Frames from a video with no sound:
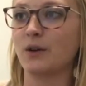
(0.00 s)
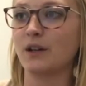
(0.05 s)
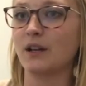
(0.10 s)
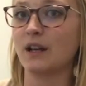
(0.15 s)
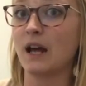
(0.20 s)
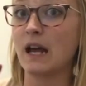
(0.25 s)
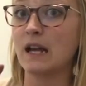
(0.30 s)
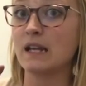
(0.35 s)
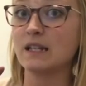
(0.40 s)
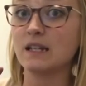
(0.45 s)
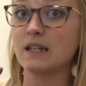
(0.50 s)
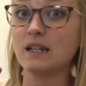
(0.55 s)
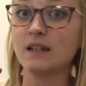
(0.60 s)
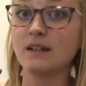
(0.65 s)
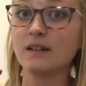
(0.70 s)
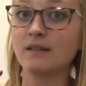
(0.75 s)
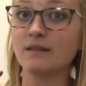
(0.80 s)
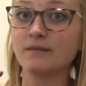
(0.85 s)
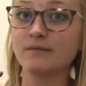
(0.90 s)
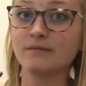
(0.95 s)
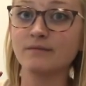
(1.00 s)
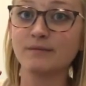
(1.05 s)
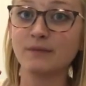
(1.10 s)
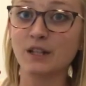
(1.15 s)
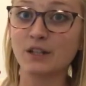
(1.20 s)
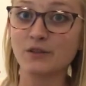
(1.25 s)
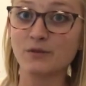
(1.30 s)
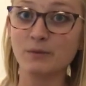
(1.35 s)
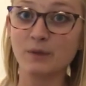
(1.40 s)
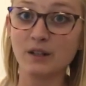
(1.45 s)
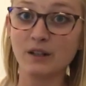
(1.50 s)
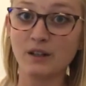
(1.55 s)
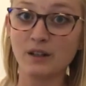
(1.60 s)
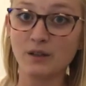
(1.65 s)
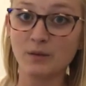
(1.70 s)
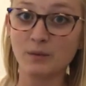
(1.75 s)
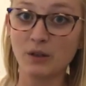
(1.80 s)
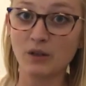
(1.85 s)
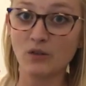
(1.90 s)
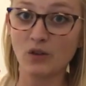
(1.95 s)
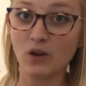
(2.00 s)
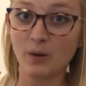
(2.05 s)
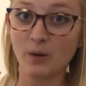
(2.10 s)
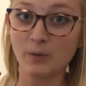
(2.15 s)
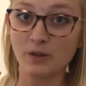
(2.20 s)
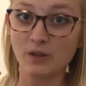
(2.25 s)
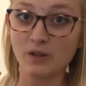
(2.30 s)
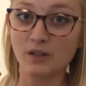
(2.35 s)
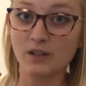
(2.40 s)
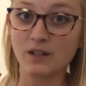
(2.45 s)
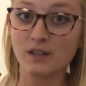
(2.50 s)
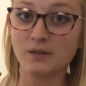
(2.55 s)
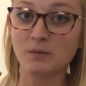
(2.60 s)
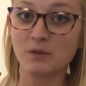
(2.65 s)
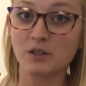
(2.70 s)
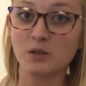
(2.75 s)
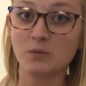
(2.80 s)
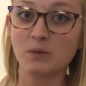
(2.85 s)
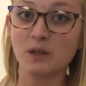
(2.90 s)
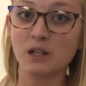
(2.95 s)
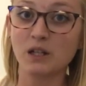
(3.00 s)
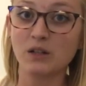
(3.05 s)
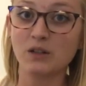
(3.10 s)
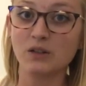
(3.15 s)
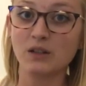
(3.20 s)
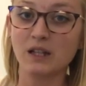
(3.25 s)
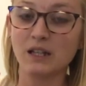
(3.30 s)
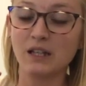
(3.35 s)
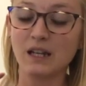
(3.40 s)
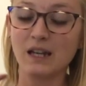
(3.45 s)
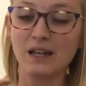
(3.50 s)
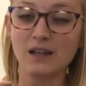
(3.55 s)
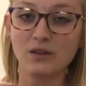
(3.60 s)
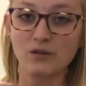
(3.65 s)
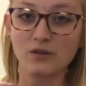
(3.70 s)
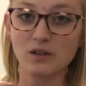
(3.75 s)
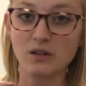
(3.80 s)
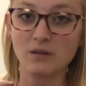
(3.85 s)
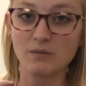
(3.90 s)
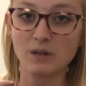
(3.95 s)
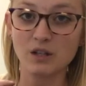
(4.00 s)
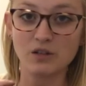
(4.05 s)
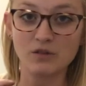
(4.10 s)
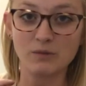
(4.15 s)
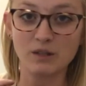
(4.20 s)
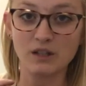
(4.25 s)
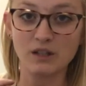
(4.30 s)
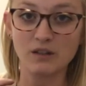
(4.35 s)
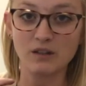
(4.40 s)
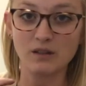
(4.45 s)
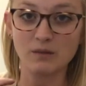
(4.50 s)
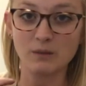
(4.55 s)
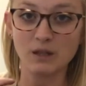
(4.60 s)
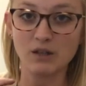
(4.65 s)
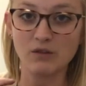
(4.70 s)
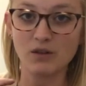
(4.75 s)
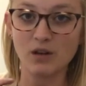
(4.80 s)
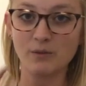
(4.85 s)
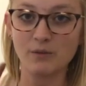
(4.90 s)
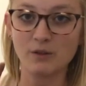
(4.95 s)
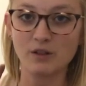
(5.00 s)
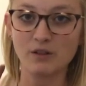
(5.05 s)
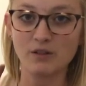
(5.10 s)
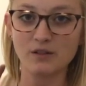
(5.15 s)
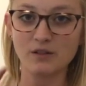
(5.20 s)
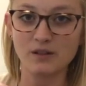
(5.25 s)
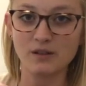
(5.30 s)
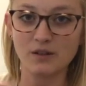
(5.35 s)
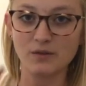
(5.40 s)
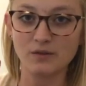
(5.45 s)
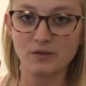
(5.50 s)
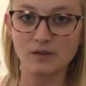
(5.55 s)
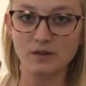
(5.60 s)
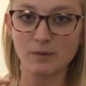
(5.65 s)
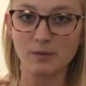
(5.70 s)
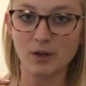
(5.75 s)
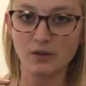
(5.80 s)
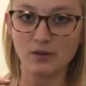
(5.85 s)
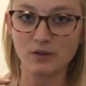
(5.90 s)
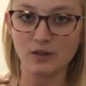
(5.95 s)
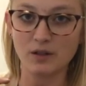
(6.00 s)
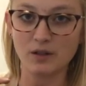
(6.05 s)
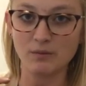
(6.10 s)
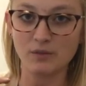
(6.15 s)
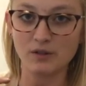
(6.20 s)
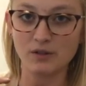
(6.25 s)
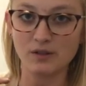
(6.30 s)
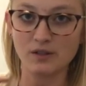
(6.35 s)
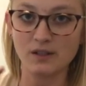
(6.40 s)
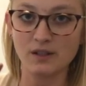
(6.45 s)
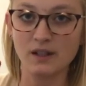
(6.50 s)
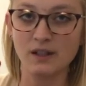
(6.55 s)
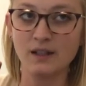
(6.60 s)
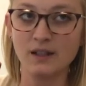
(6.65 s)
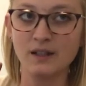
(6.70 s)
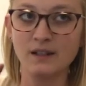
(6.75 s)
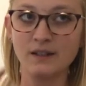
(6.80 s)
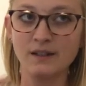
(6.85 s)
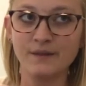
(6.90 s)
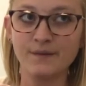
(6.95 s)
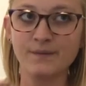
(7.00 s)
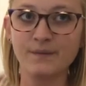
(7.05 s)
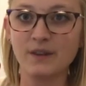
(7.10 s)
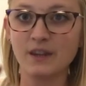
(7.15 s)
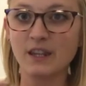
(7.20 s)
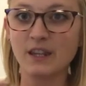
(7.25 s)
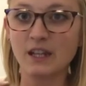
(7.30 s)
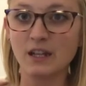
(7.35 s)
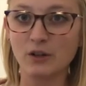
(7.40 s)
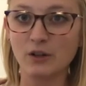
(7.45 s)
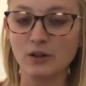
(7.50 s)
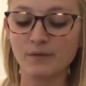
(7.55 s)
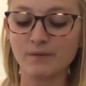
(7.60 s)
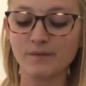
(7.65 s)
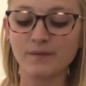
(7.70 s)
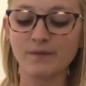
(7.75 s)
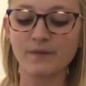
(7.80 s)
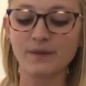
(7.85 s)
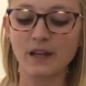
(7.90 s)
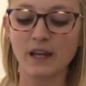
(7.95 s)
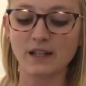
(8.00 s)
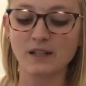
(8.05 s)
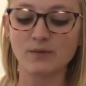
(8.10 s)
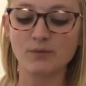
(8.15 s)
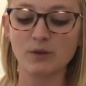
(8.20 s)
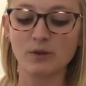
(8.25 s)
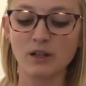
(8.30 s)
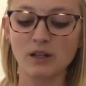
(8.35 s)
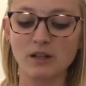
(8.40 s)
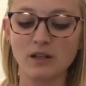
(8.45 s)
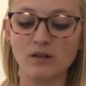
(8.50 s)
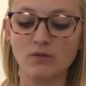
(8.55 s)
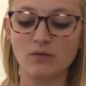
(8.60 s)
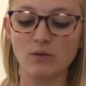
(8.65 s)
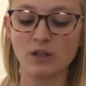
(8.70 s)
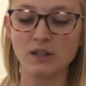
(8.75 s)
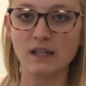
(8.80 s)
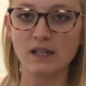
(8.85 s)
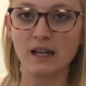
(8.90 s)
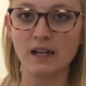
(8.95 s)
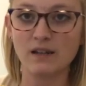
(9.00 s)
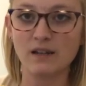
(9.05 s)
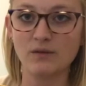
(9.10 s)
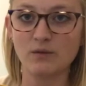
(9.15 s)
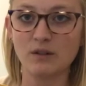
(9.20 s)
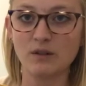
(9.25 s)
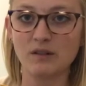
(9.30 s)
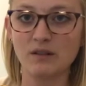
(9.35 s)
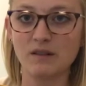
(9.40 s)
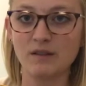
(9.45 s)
90 measurement on the micrometer is much bigger than a 30 measurement on the micrometer. So smaller numbers, thinner. That's what you want to end with.